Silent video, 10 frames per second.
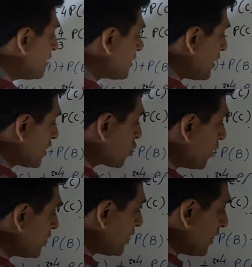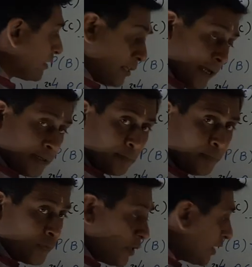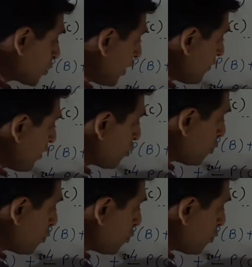6 ones are 6, that's why we have to